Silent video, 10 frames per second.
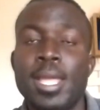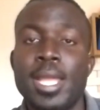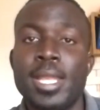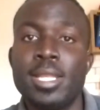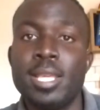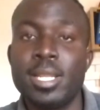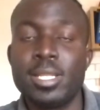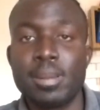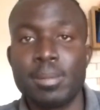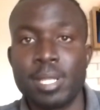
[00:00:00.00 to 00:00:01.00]
And then
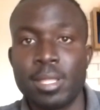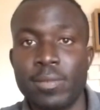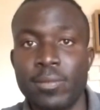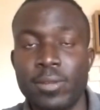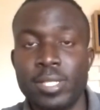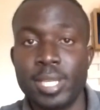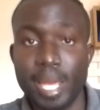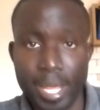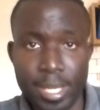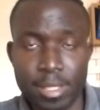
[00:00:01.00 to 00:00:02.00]
chapter
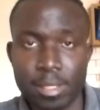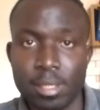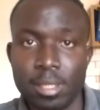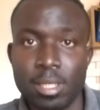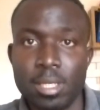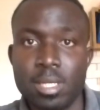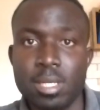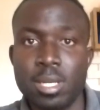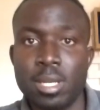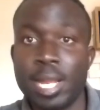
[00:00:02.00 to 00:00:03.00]
48,
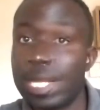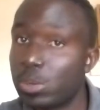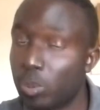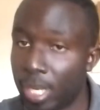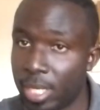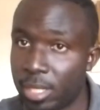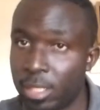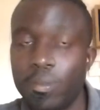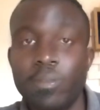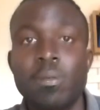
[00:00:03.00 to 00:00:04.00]
last
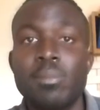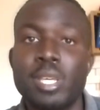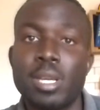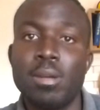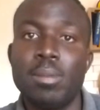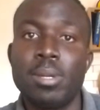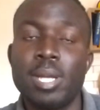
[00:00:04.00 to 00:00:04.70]
words from Jacob.